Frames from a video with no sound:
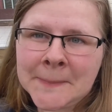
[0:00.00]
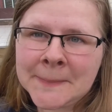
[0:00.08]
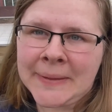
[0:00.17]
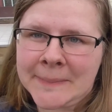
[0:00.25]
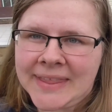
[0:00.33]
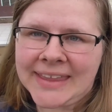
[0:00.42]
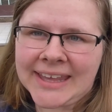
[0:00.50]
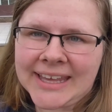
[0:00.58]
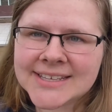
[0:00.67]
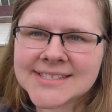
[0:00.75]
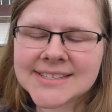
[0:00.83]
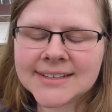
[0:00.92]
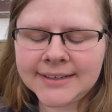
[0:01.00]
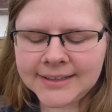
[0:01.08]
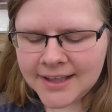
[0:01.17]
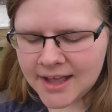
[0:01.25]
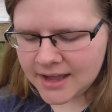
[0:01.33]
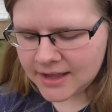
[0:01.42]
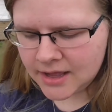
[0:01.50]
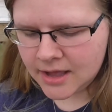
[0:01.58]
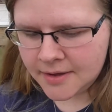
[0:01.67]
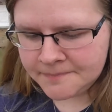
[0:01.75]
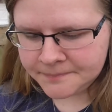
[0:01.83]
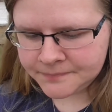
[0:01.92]
Maybe the case.
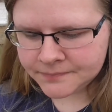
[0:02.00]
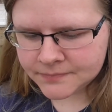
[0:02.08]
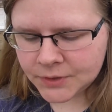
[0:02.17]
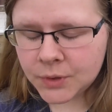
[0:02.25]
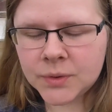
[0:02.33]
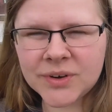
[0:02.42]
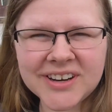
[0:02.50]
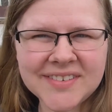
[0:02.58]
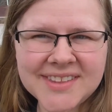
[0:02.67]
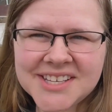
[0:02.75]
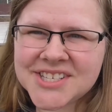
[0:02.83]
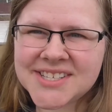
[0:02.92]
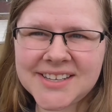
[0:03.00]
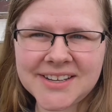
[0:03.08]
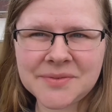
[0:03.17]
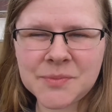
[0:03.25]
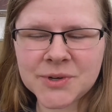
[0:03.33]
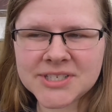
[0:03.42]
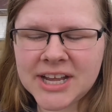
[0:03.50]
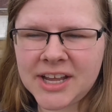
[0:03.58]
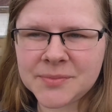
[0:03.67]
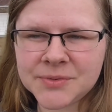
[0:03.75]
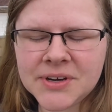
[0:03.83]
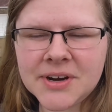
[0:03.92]
Or if they just needed more
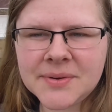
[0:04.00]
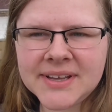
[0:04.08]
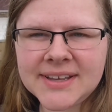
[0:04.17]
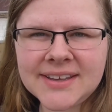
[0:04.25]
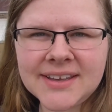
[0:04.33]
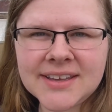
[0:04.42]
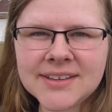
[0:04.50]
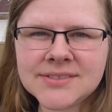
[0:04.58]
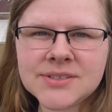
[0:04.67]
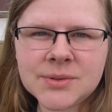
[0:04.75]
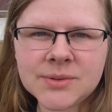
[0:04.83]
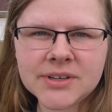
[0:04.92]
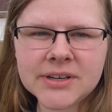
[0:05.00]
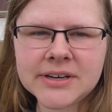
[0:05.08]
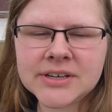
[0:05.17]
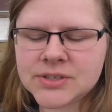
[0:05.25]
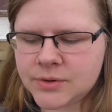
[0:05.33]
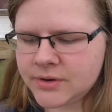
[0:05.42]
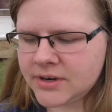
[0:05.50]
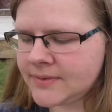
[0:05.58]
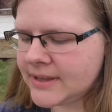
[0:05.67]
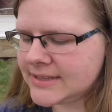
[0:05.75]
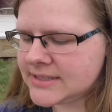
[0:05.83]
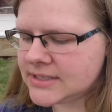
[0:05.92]
time growing indoors, or if
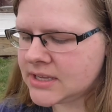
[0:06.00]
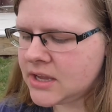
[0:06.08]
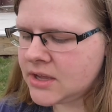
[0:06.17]
it's